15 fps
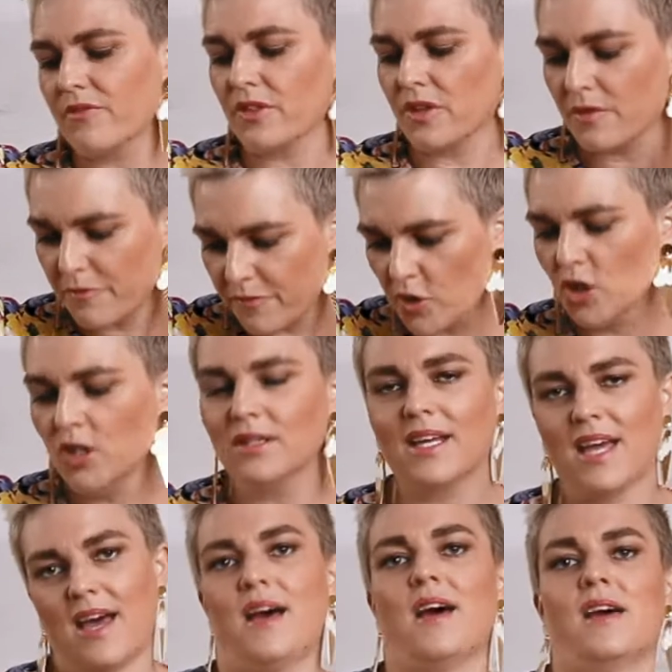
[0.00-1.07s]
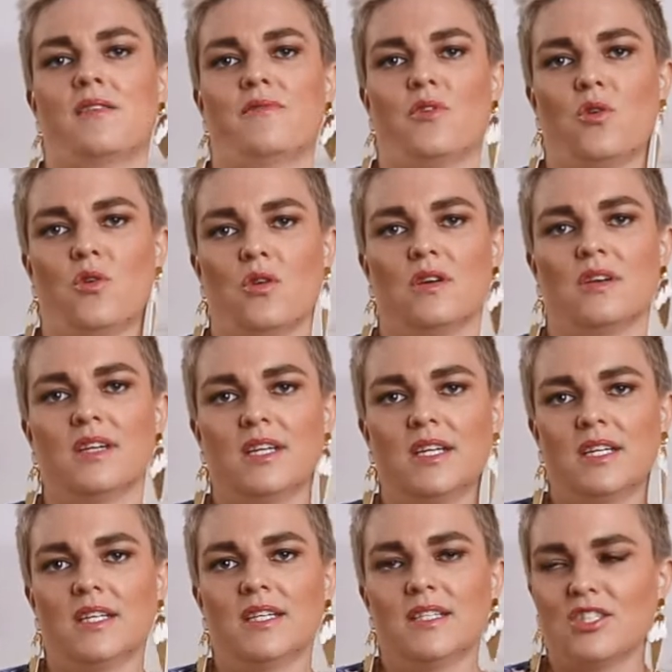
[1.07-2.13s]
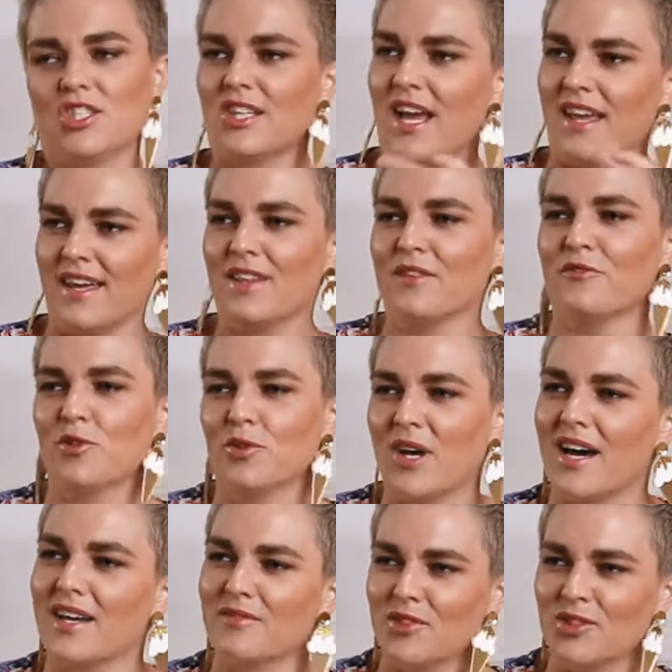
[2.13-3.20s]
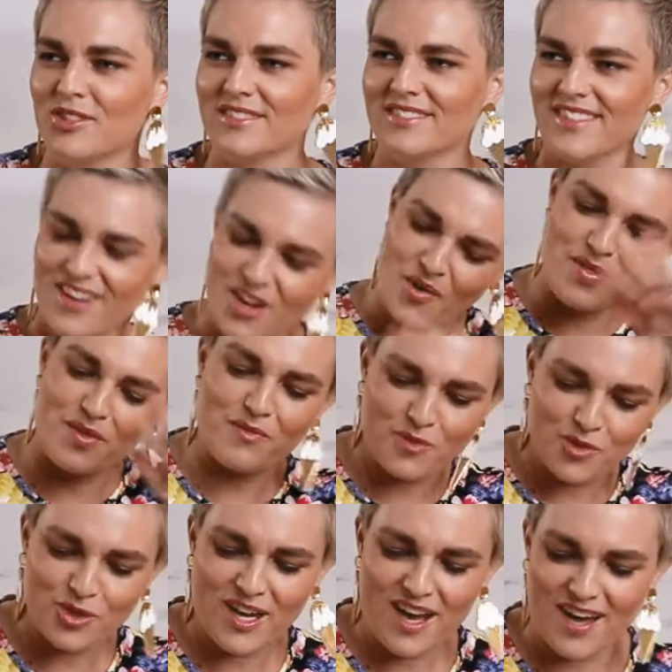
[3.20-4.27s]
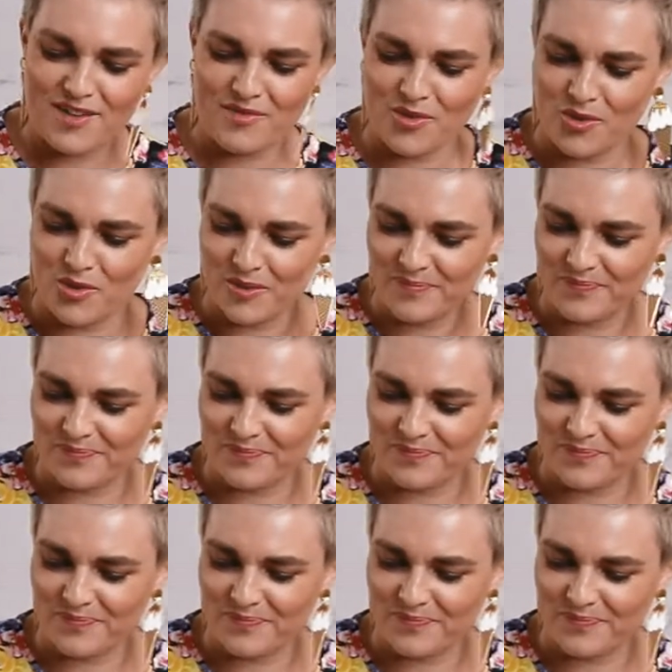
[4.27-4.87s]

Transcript: for the full carnivore. You like that, the full carnivore? Going the full carnivore.